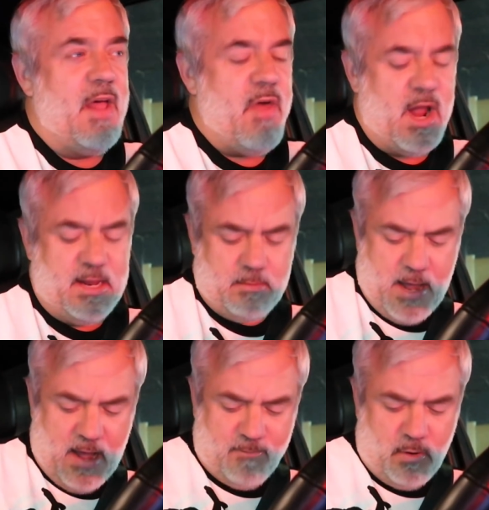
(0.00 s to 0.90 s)
and then I
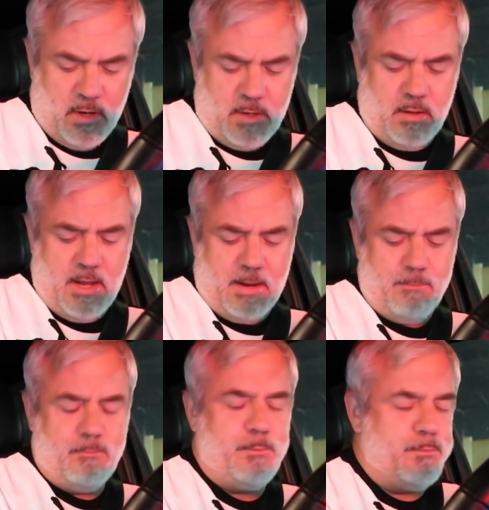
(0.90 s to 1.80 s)
have on like
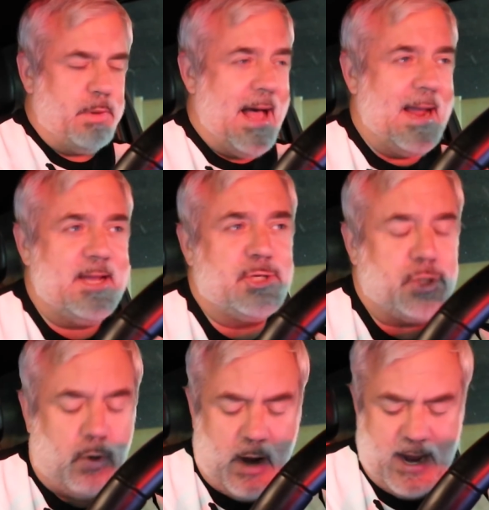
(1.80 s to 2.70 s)
blackish
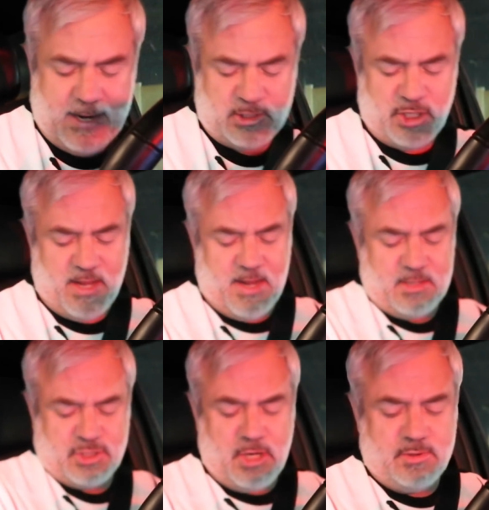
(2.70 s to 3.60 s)
gray
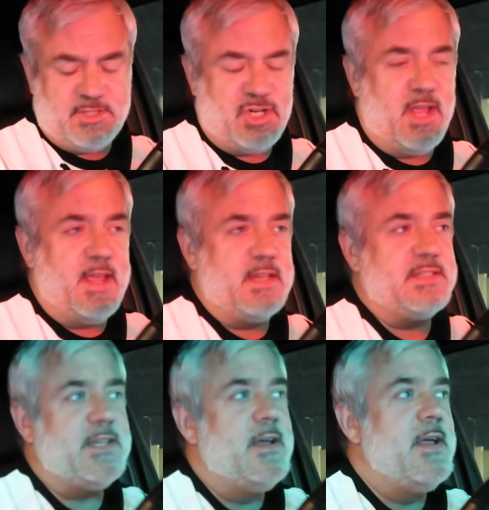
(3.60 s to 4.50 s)
jean, Joe's
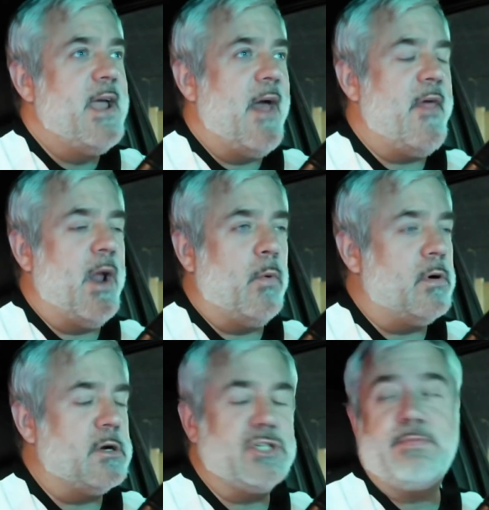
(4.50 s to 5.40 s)
jeans. And then I
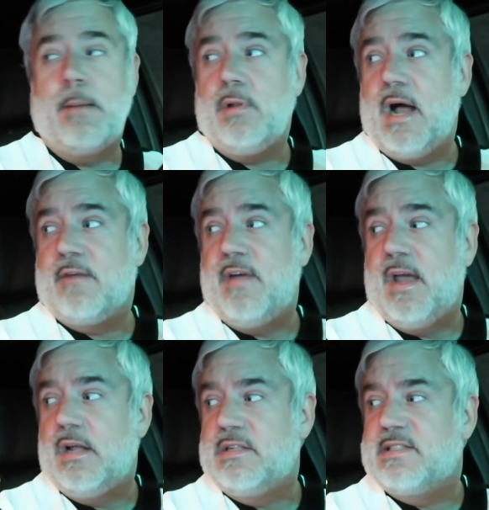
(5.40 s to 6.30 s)
wore just my black
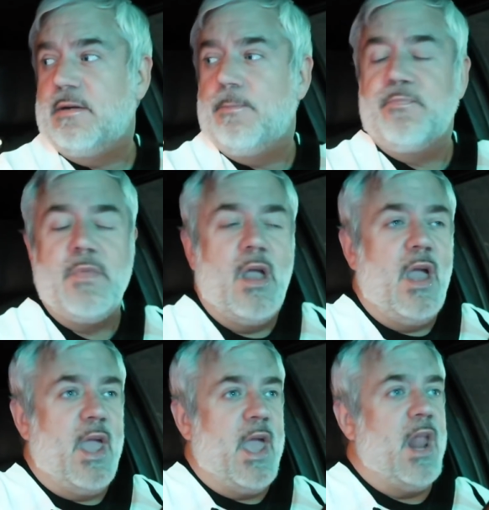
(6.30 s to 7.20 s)
Vans.
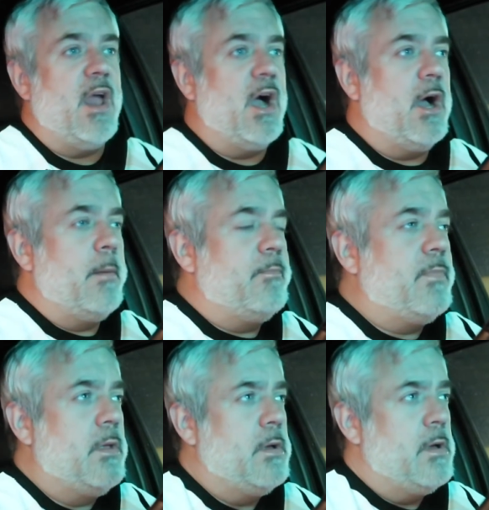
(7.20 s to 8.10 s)
And
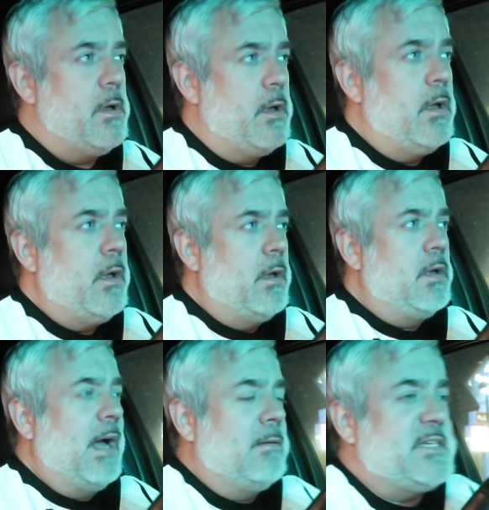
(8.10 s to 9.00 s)

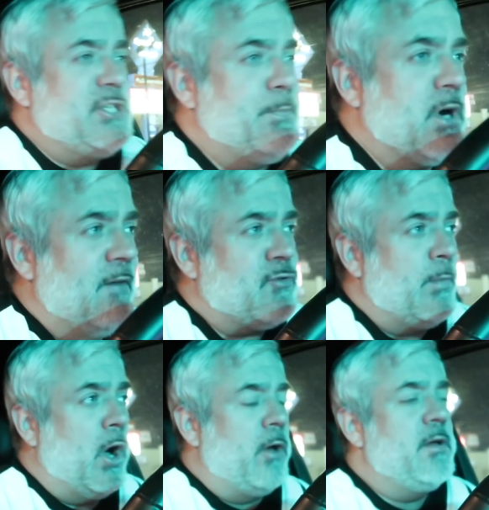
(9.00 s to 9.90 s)
um, I was super
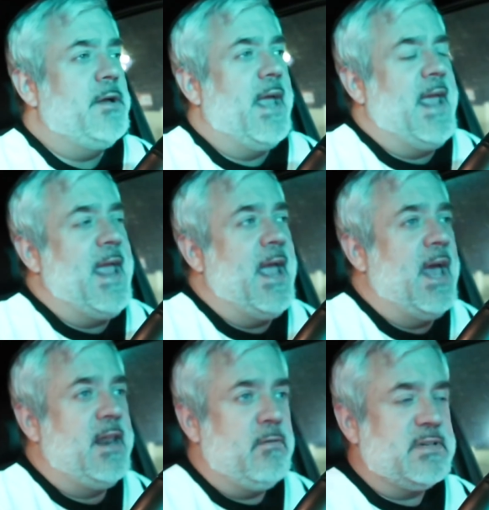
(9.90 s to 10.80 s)
comfortable
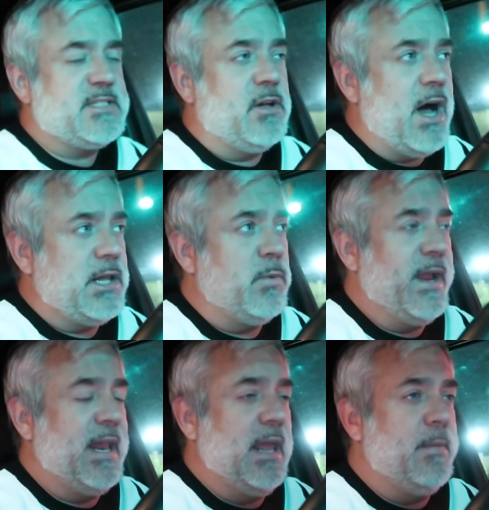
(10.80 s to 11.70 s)
and it was still
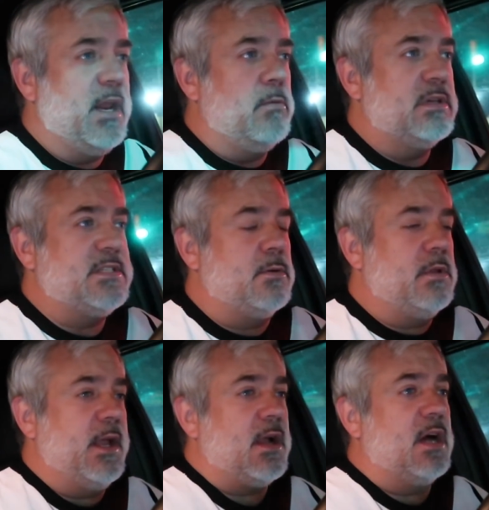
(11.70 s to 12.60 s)
Halloweeny, but it wasn't
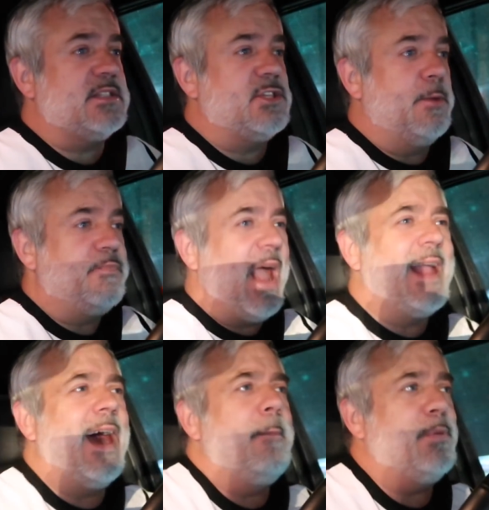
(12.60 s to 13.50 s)
really a costume.
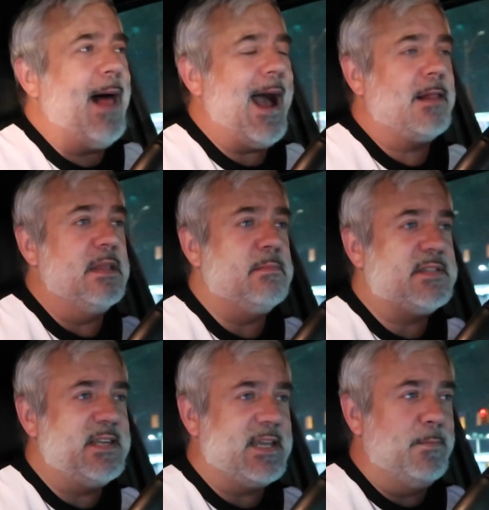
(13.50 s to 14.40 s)
I got black
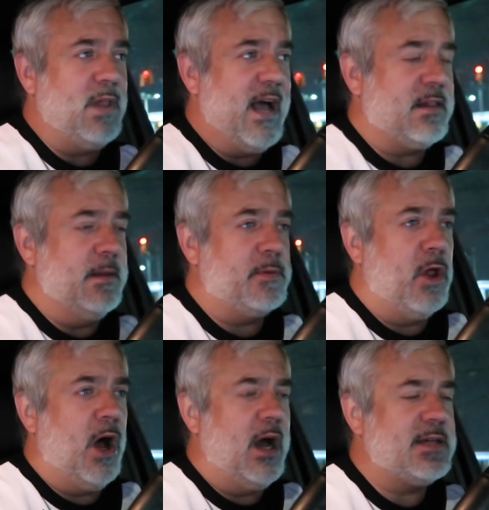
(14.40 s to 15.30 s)
lipstick and black lip
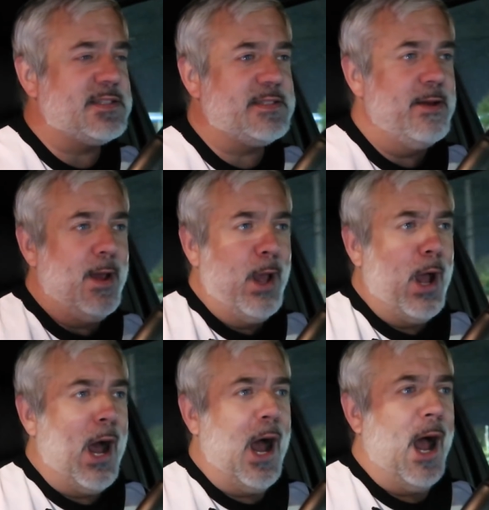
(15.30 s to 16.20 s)
gloss,
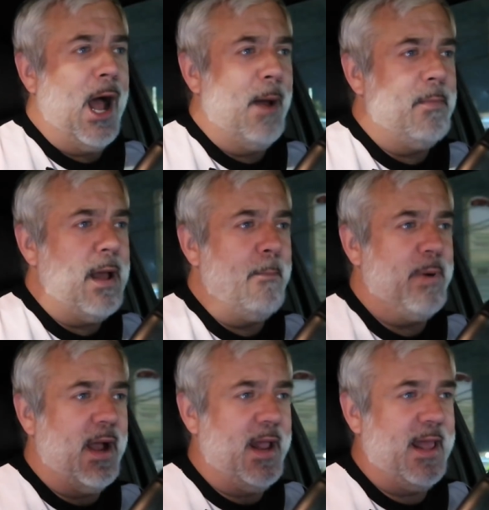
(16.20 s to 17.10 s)
um,
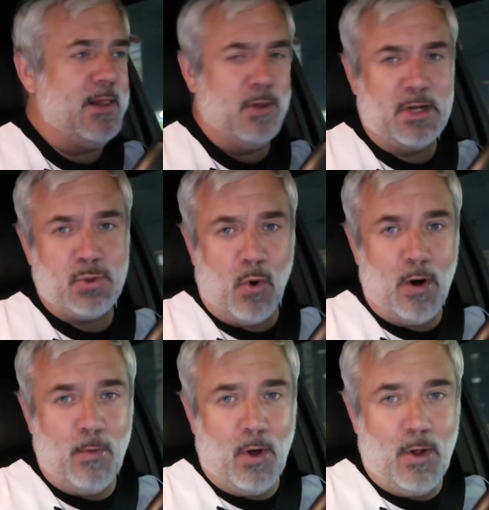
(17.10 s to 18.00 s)
but it looked
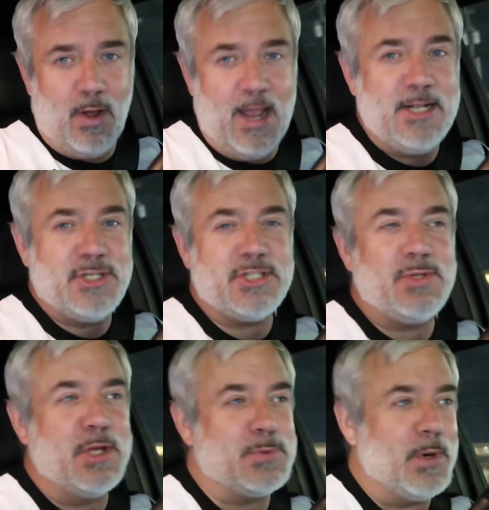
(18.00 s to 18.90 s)
horrible. It
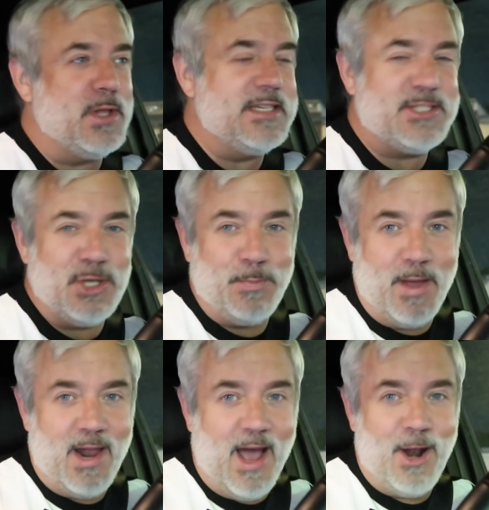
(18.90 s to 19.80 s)
just looked really
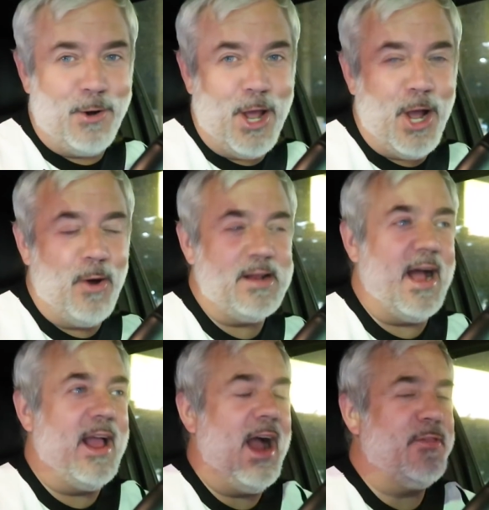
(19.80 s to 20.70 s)
stupid. I don't know. It,
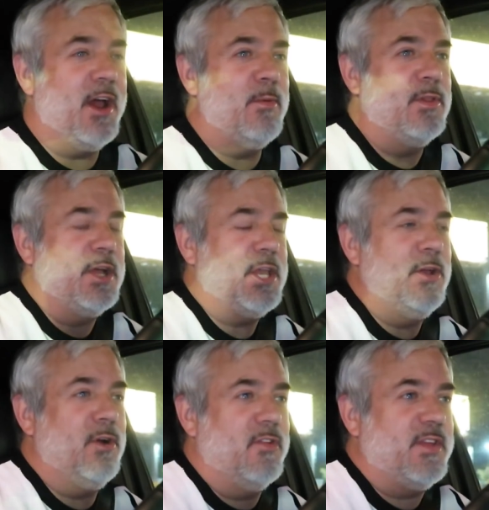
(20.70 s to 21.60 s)
I, I thought it would look
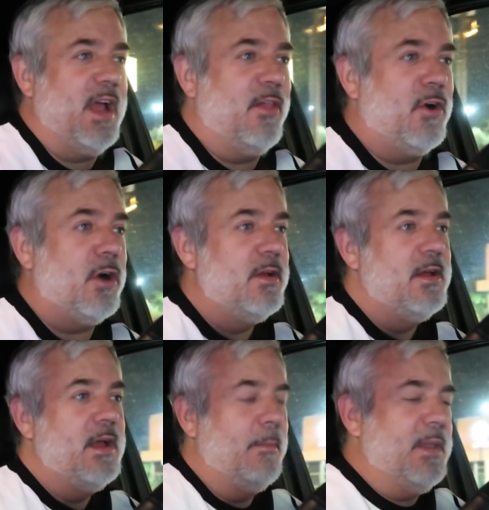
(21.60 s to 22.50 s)
cute altogether,
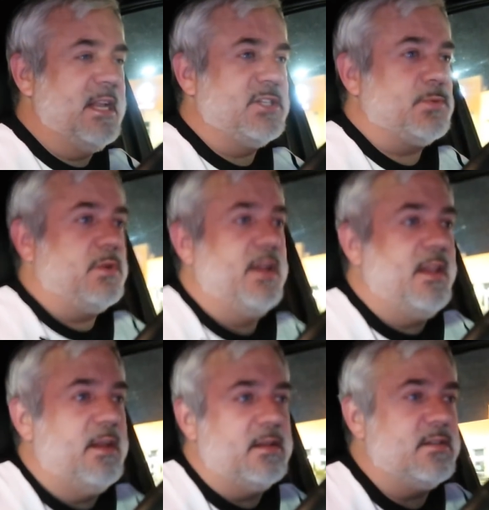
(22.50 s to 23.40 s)
but it just really
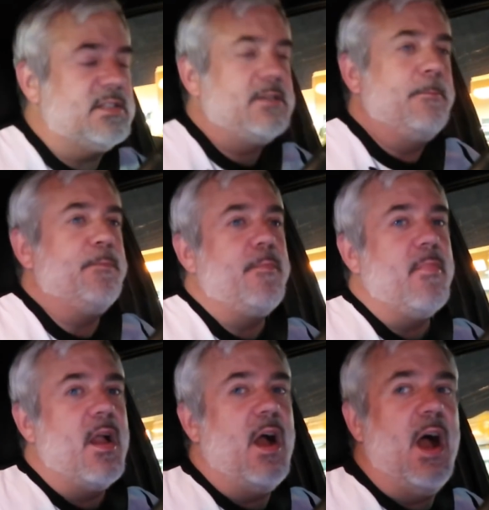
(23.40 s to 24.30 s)
didn't.
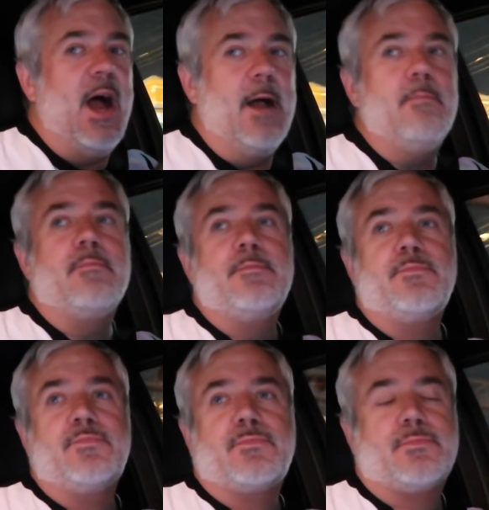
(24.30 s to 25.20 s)

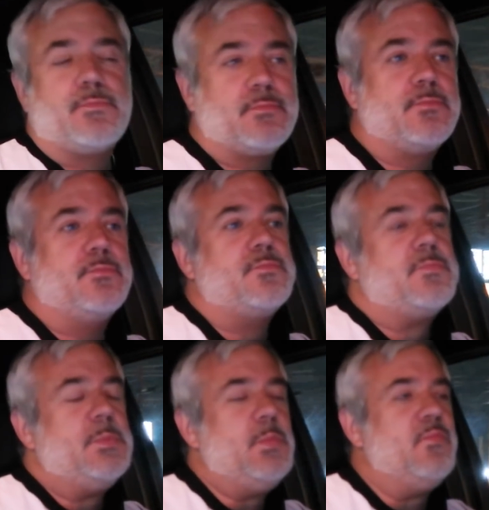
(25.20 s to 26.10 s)

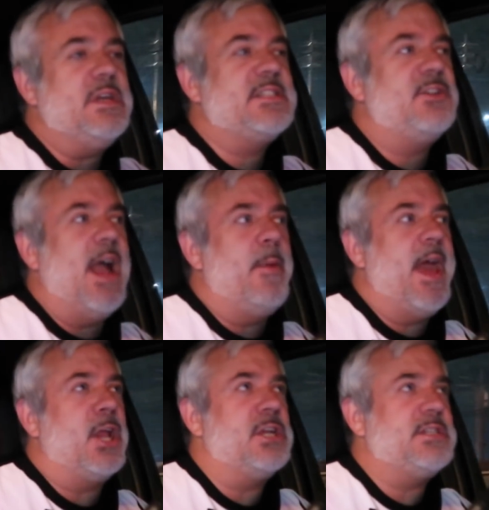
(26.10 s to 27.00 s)
Um, so yeah, we
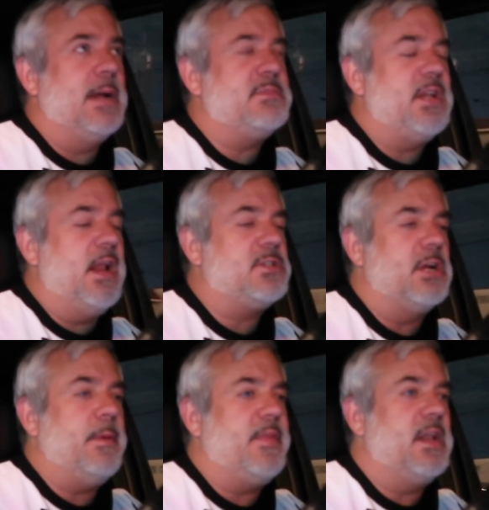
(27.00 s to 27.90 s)
had a good time tonight. I'll
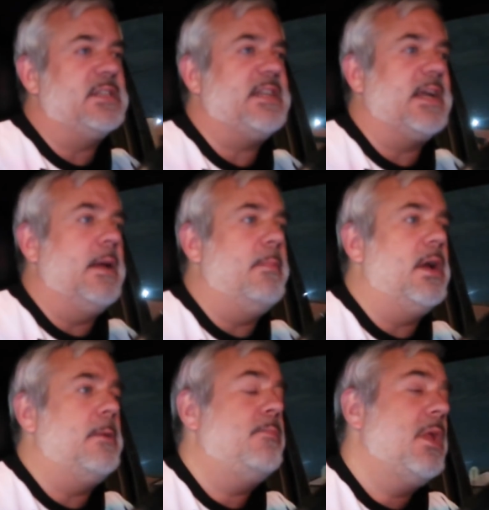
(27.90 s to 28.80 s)
talk about that in a second,
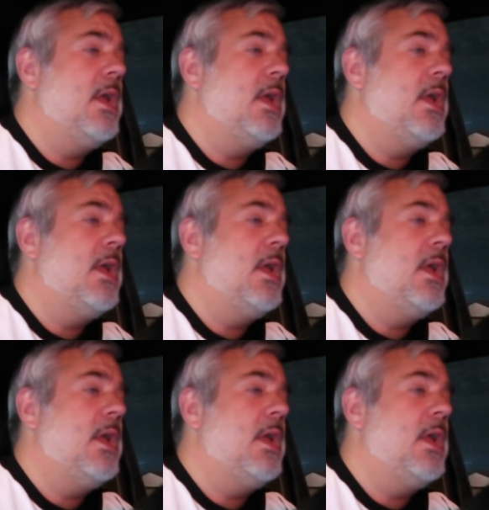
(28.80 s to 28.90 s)
but